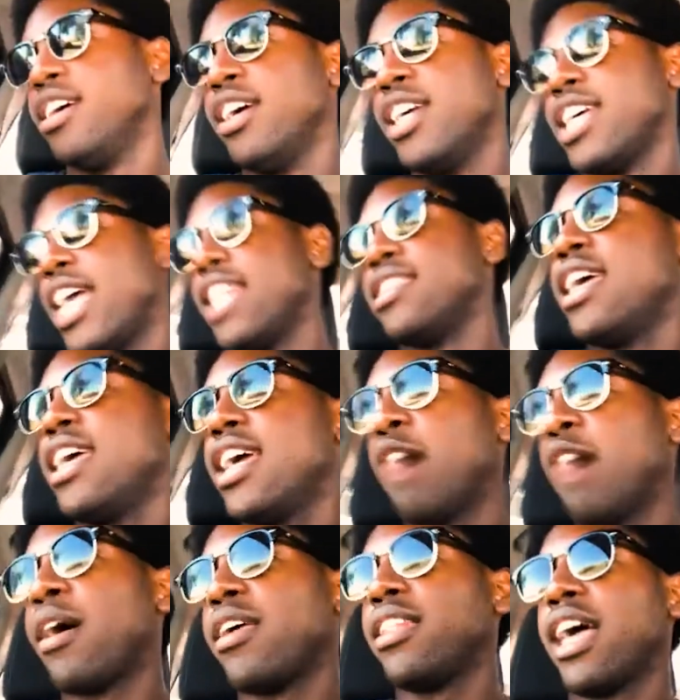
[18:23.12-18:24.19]
And then I
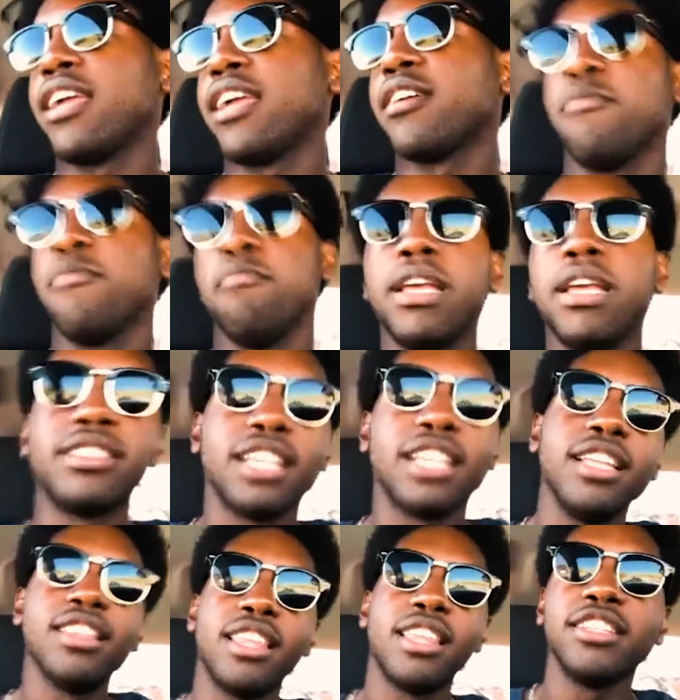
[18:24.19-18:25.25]
might like mix
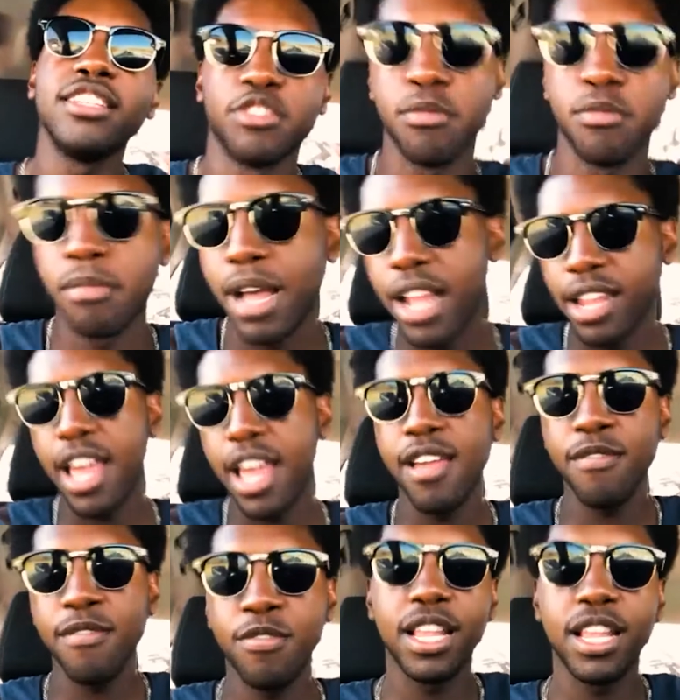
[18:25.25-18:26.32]
in things from my
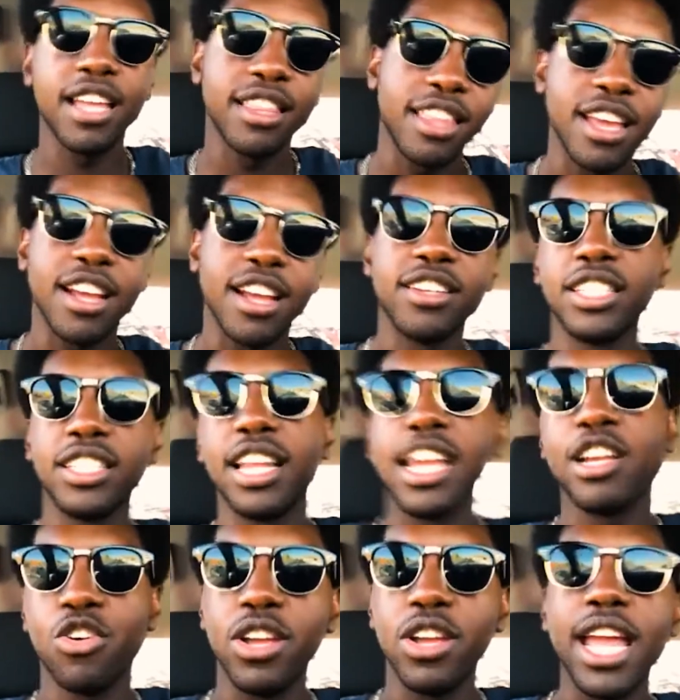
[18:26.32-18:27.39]
life, or like there's like
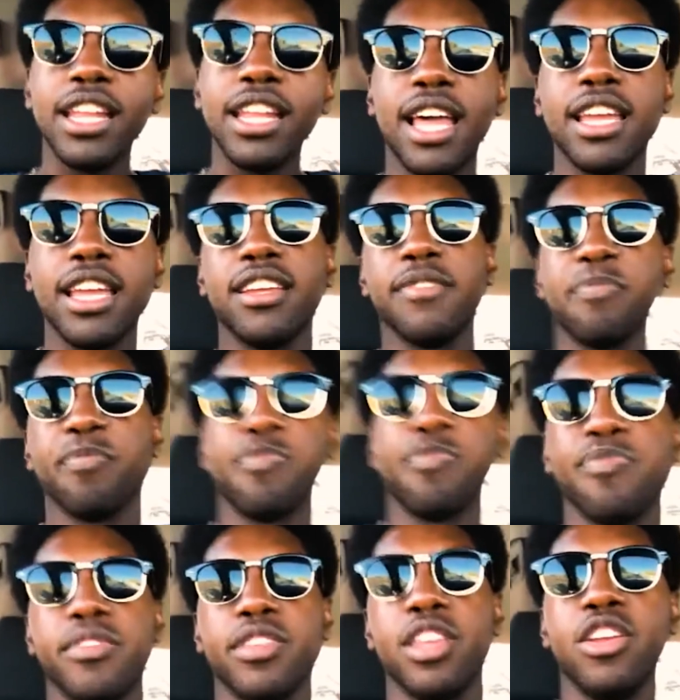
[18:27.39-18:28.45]
create like,
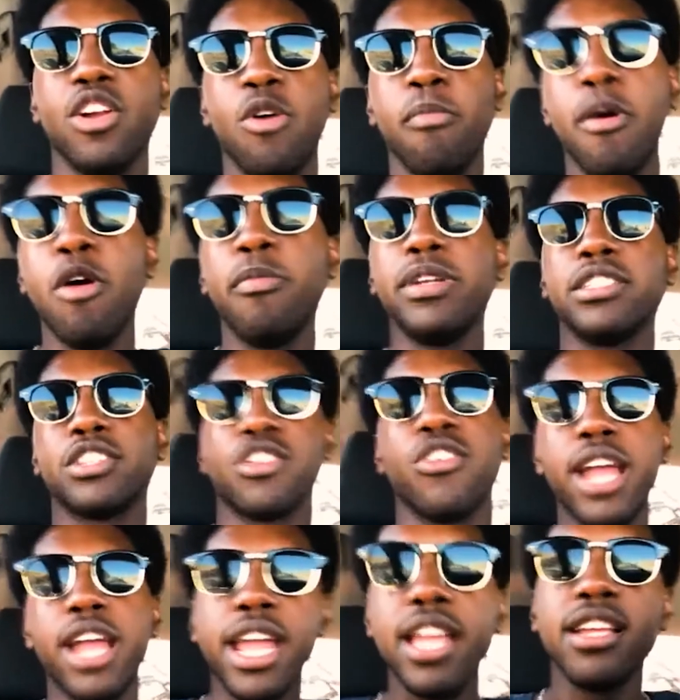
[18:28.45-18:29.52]
you know, moments,
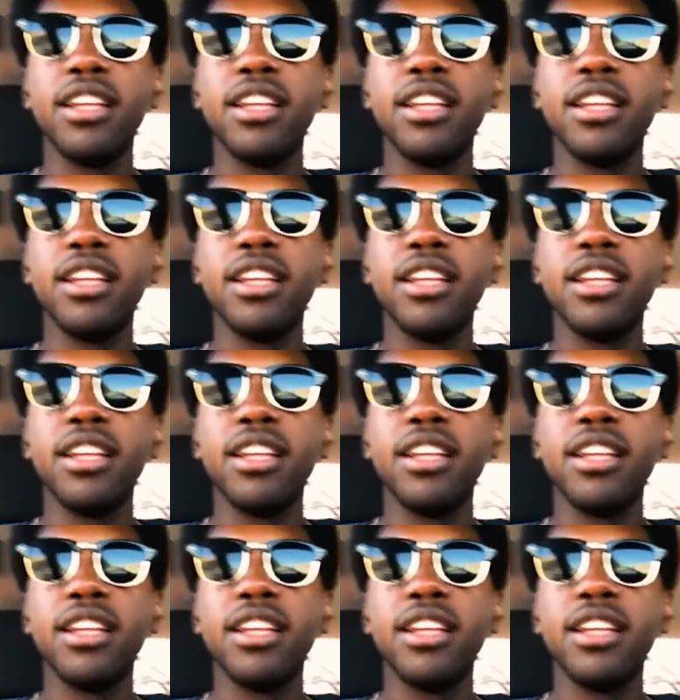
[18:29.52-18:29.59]
create